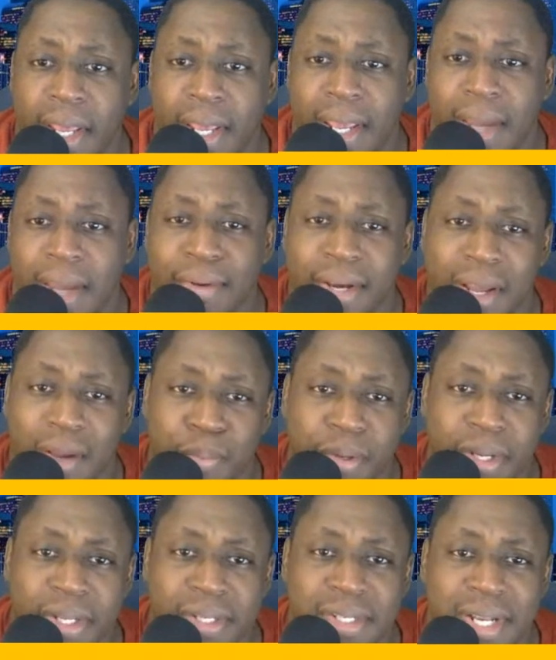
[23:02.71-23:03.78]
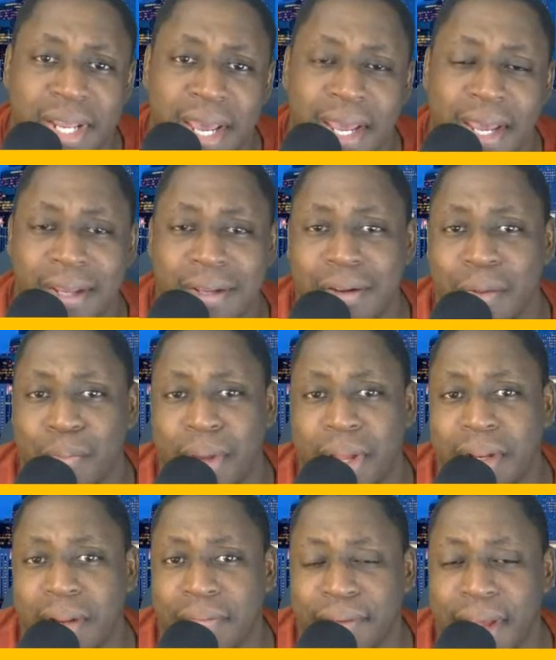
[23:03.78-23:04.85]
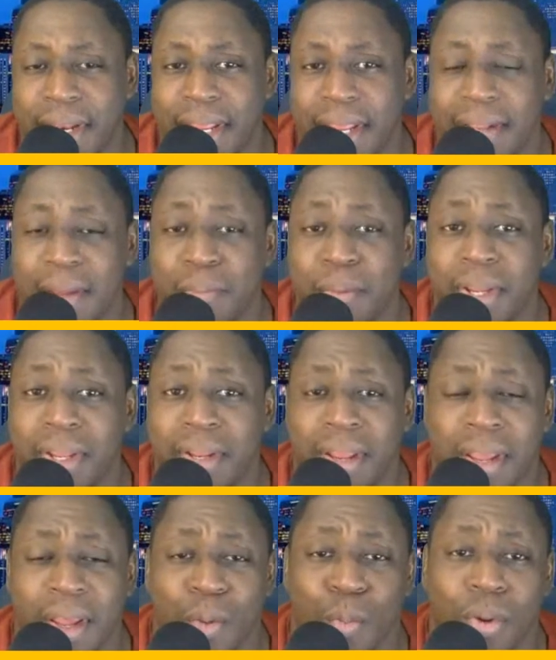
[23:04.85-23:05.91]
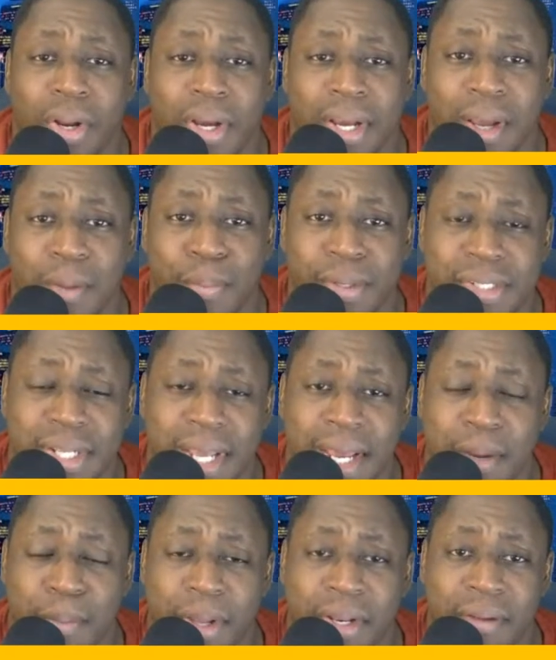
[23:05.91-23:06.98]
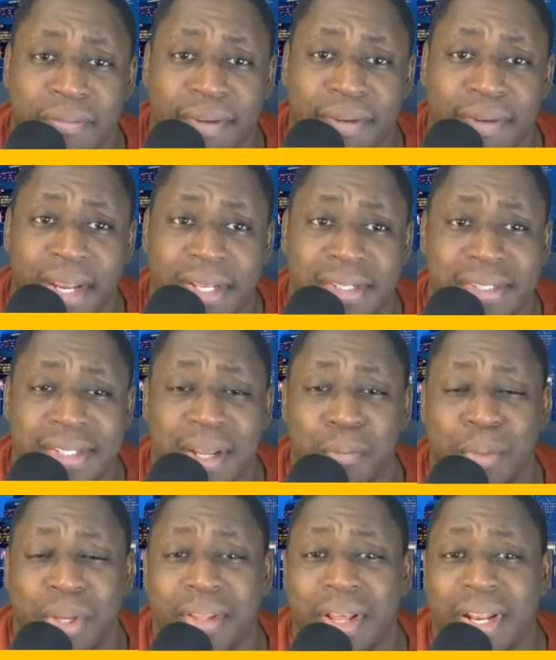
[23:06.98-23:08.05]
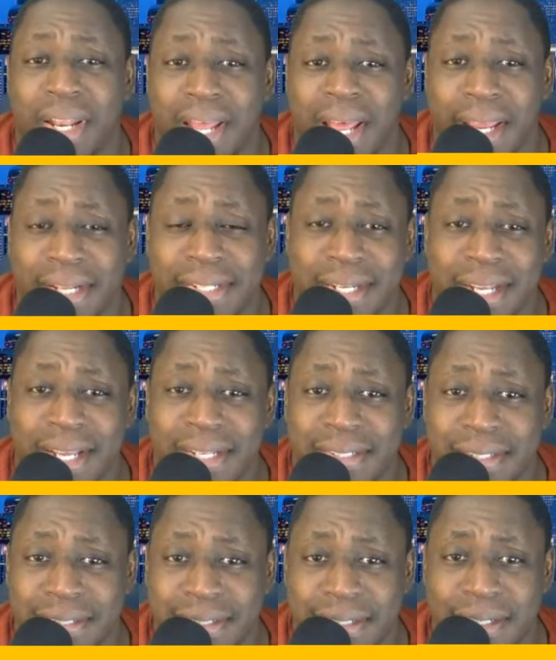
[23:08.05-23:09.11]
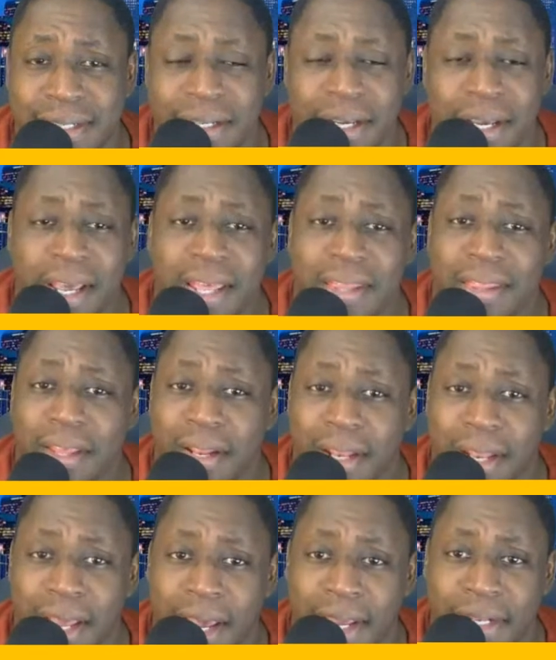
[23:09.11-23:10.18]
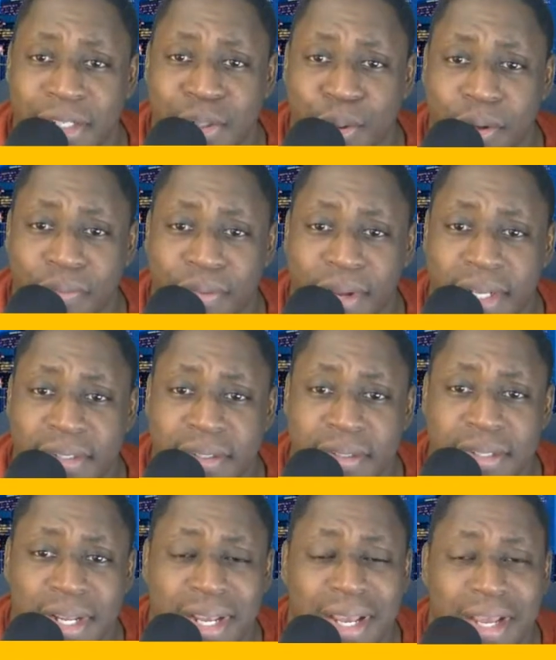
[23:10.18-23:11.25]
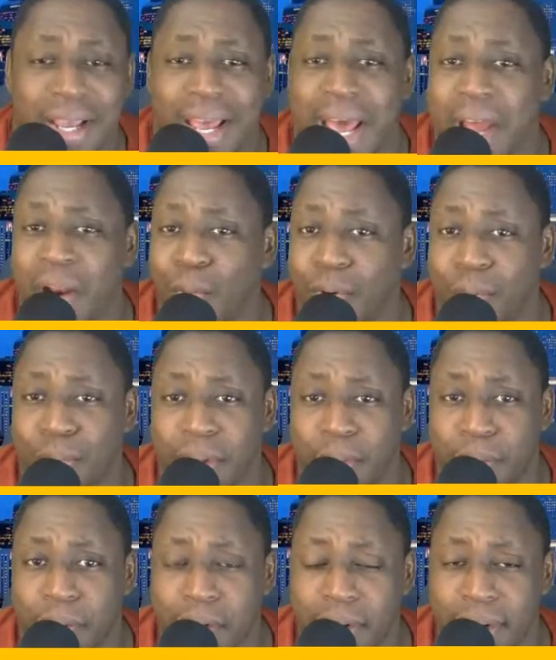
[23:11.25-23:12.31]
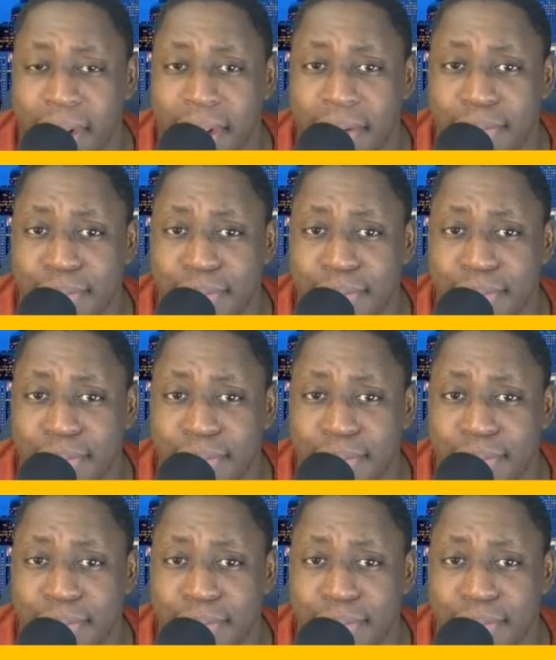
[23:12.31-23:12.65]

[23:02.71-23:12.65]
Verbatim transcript: if a company is lying about their finance, that means when a company is lying about their finances, that means they're lying to the SEC, they're lying to investors. I don't want to be a part of that.